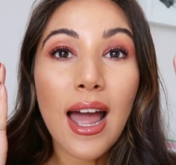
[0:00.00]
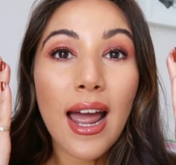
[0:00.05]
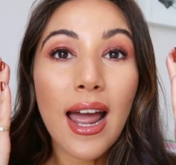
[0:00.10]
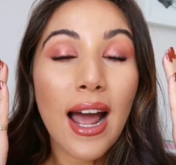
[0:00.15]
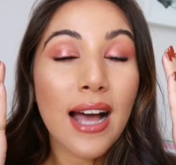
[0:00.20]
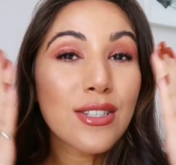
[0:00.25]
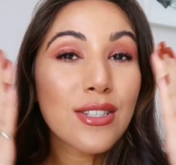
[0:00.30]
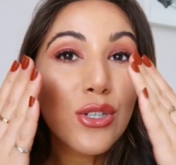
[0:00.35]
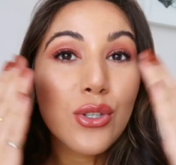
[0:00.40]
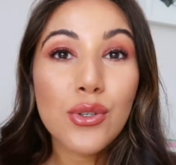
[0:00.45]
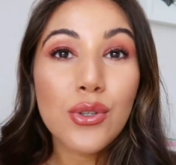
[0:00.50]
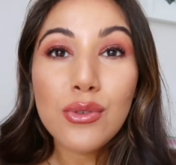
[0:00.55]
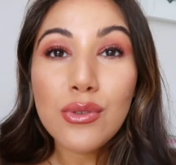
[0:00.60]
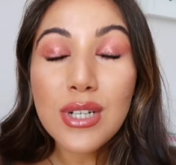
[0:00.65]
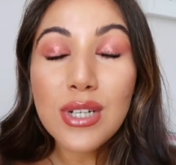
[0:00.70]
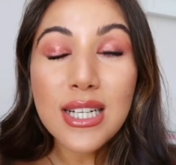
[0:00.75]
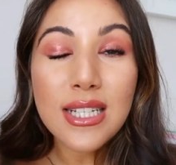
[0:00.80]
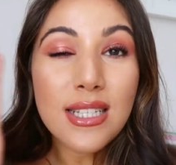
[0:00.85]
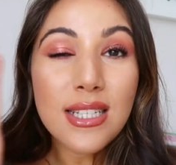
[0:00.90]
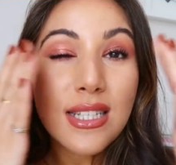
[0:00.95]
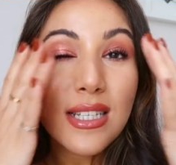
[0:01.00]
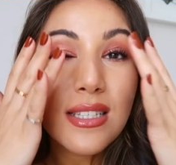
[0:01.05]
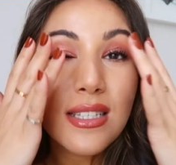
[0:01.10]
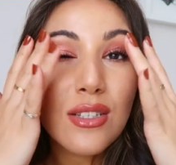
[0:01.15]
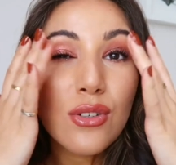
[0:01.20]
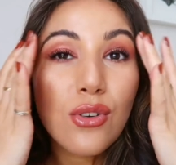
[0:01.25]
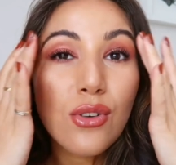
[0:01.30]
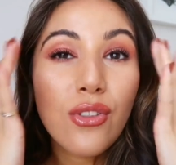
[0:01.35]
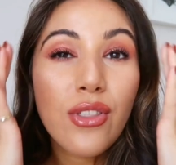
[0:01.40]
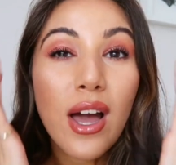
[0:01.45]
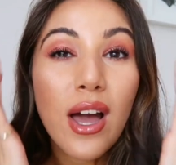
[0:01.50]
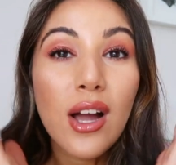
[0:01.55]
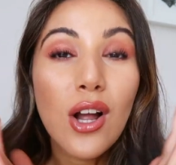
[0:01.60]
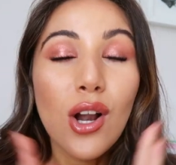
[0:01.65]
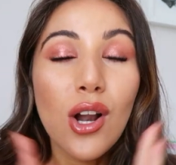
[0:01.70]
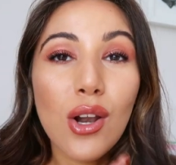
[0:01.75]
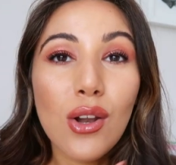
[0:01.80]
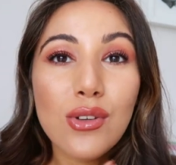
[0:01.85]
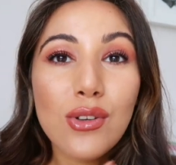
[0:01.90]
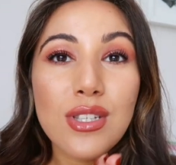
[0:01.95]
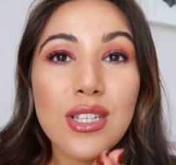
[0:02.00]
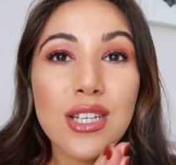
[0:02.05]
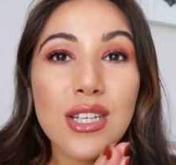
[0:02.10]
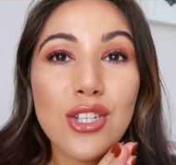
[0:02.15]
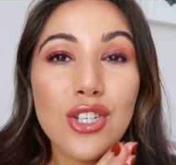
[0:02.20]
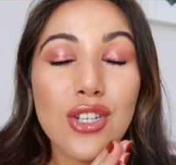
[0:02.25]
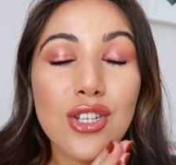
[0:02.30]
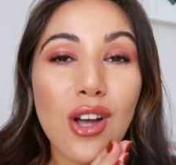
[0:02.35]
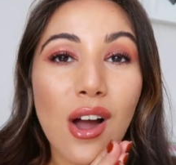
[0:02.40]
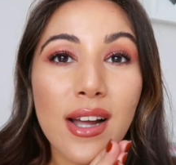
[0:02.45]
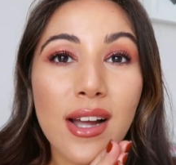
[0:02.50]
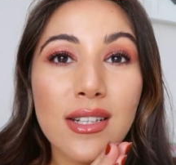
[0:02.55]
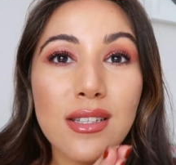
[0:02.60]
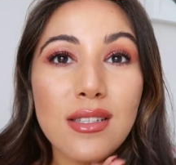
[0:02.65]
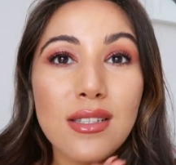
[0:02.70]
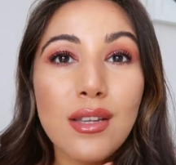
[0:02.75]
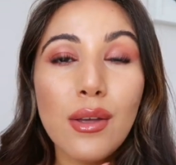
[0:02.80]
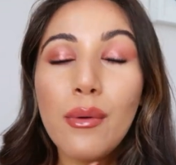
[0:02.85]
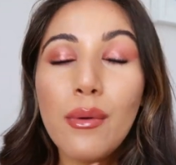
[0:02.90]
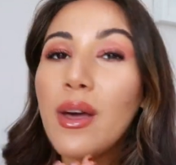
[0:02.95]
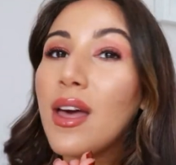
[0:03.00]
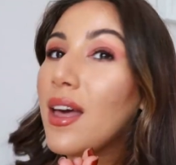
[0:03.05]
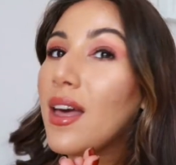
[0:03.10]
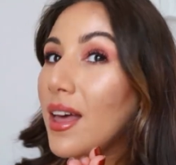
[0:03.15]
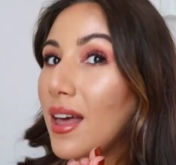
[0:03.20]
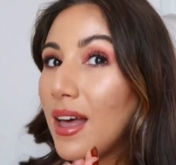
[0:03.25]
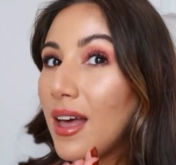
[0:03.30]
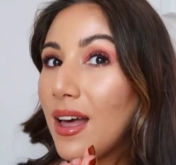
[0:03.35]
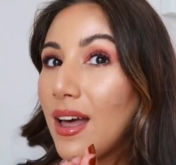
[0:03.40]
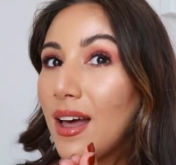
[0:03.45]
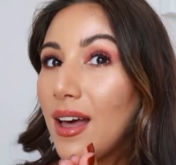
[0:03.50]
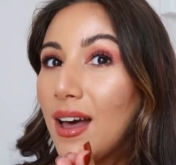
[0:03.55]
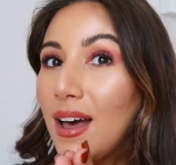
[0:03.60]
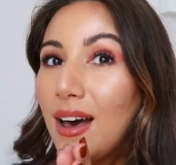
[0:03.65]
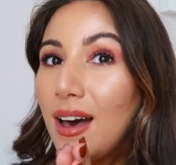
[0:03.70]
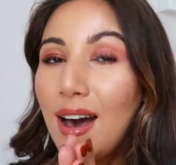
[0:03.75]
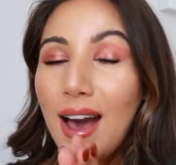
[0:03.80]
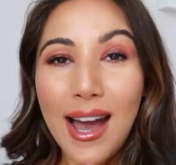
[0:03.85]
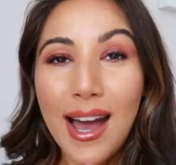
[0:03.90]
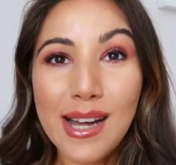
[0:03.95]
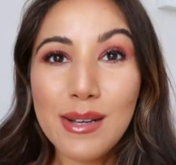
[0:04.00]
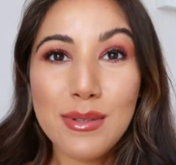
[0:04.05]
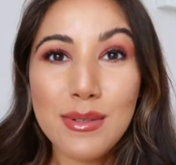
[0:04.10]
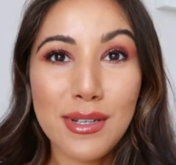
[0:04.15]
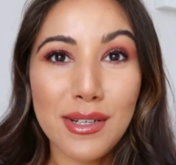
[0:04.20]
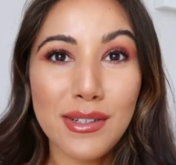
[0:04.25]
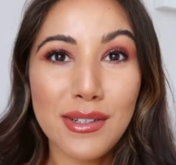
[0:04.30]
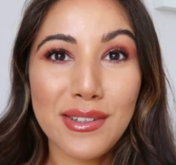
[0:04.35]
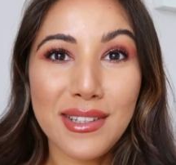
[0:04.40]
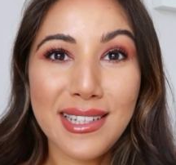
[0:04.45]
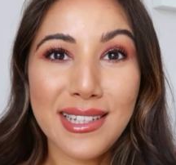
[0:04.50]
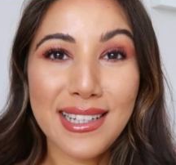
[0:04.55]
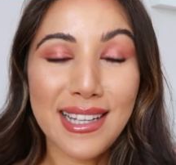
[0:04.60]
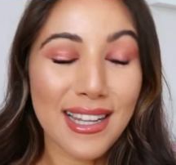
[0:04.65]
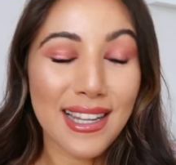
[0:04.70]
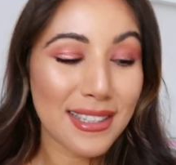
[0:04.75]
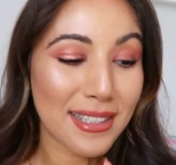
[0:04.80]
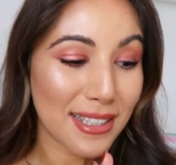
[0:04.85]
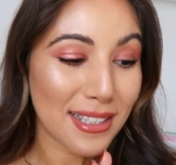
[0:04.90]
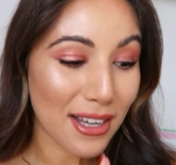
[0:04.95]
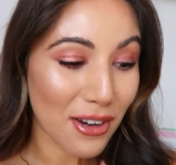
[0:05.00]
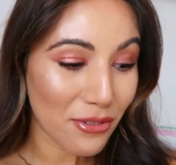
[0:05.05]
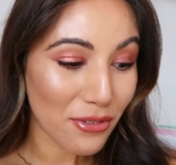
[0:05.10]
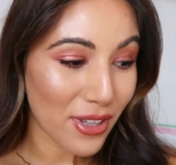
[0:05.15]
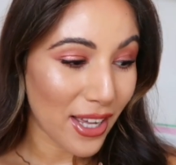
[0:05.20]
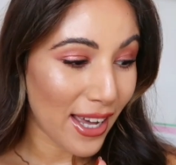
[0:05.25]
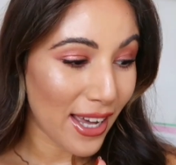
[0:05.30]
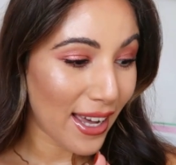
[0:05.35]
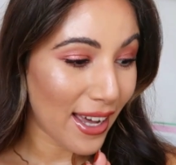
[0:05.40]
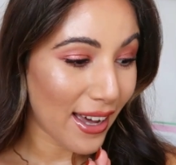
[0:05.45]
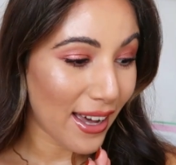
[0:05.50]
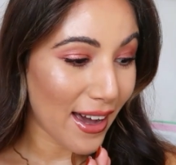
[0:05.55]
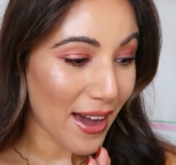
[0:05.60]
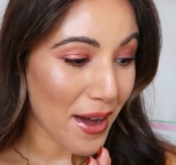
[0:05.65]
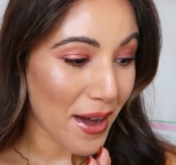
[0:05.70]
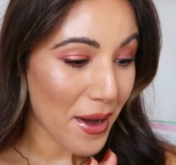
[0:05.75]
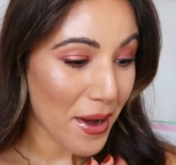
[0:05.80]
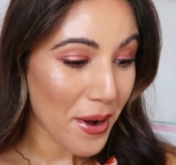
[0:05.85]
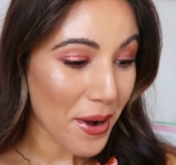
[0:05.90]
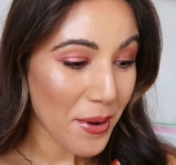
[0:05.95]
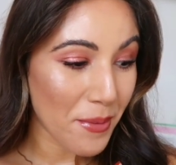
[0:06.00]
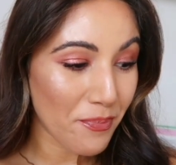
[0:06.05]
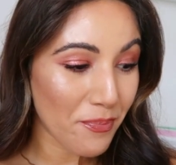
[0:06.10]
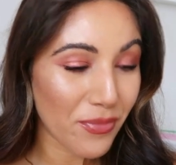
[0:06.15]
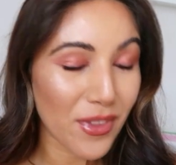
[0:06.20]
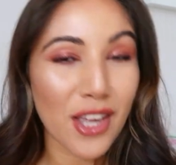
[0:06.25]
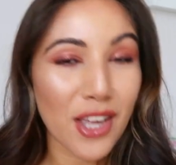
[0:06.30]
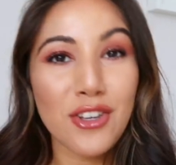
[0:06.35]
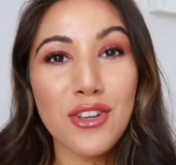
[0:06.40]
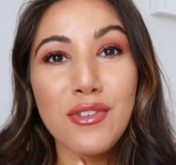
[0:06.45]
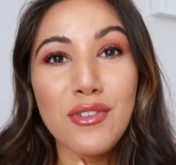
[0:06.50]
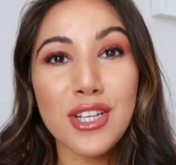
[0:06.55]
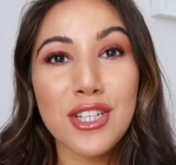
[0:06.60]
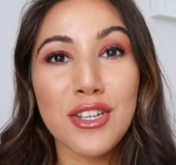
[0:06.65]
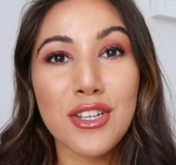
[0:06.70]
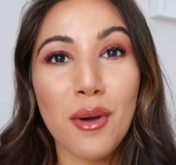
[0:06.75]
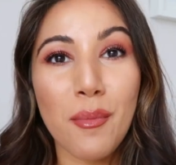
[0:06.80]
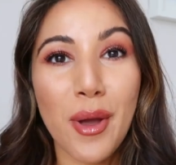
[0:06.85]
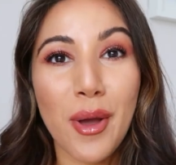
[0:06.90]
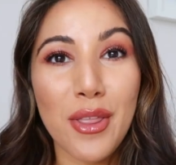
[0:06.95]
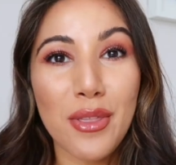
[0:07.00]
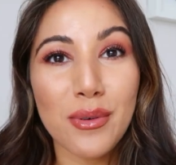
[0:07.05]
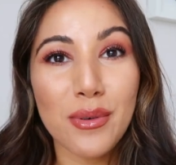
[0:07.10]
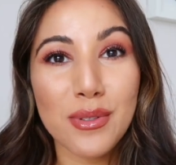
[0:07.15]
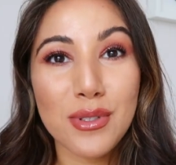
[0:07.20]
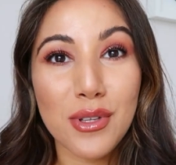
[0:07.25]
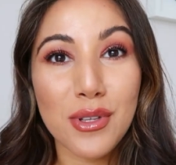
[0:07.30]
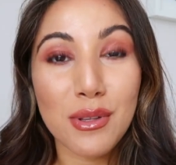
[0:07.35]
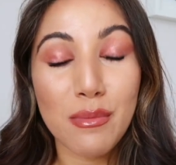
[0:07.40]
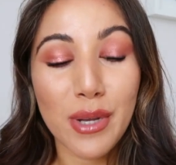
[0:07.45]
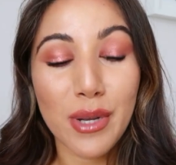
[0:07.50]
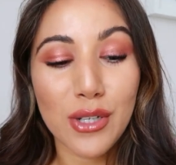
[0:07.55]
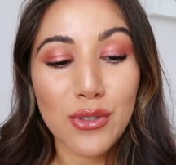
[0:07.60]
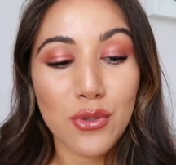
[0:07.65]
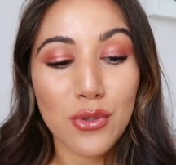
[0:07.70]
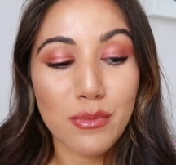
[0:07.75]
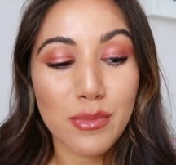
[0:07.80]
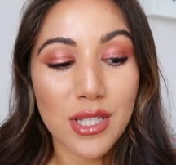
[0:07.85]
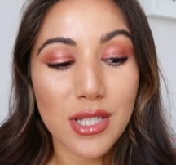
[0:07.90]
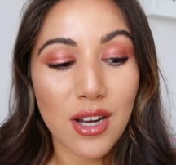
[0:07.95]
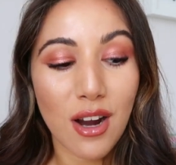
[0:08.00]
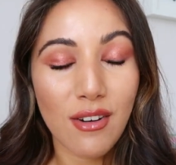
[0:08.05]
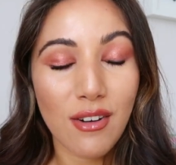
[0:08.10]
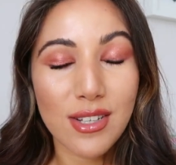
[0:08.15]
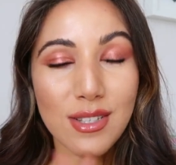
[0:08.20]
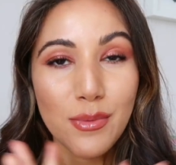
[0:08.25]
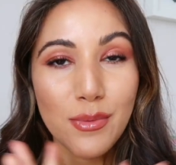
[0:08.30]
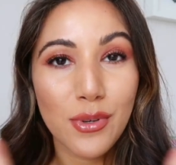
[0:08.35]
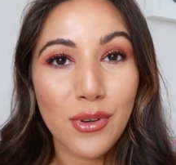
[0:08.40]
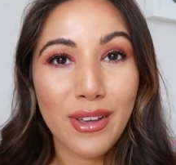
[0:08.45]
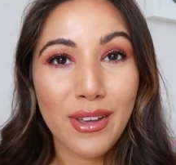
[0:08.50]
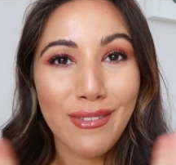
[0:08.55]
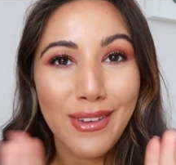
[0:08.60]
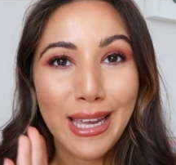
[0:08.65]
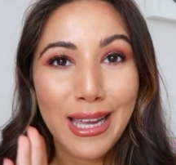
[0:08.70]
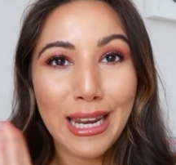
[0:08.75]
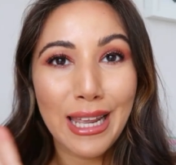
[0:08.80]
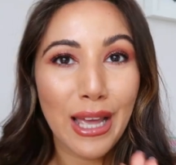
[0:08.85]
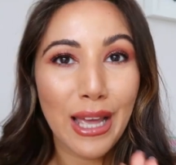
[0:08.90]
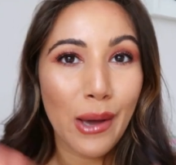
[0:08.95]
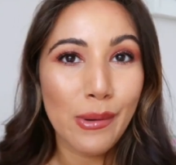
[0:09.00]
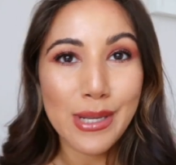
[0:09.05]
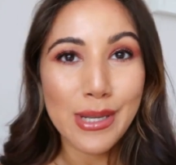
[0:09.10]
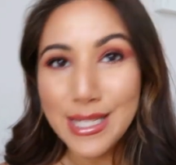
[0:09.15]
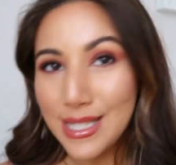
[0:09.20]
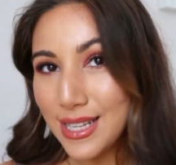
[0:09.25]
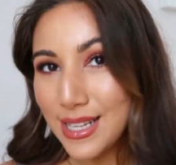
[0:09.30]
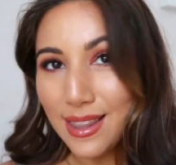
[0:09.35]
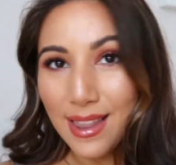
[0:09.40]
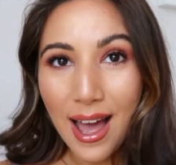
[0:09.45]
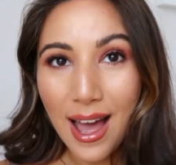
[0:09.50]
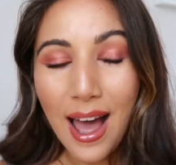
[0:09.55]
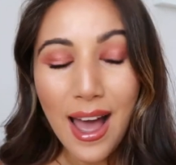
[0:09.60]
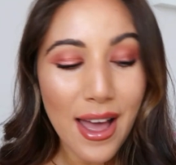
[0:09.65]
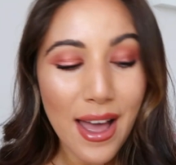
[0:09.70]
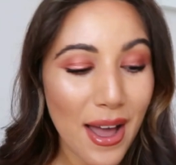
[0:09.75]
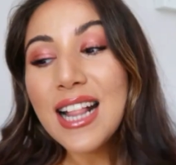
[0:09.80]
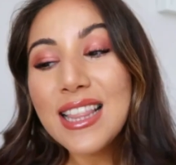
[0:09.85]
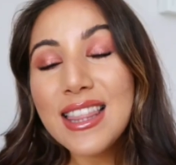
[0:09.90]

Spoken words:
hasn't creased. It's still got that glossy shine to it. Absolutely love it. And you already know my thoughts on the Pillow Talk mascara, so I'm not even going to go into that.